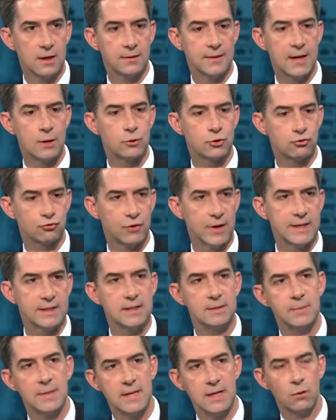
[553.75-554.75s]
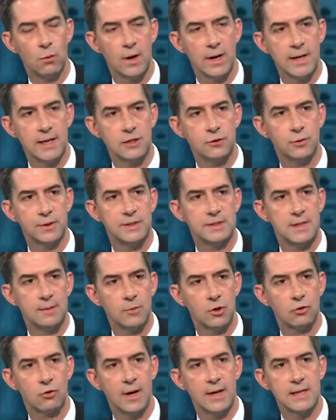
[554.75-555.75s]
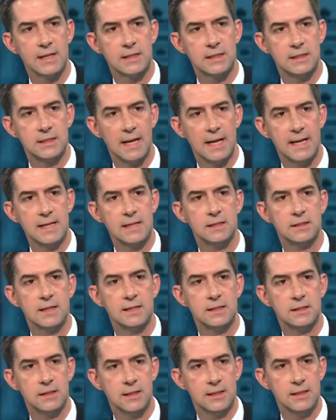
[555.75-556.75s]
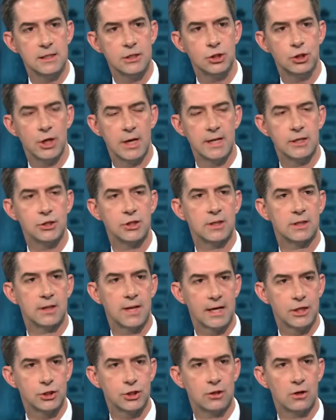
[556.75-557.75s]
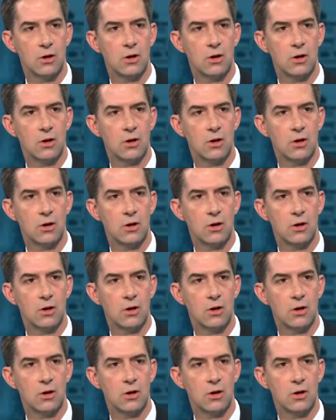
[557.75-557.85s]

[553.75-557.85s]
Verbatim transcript: that it was rigged in many ways with Democratic states and cities changing election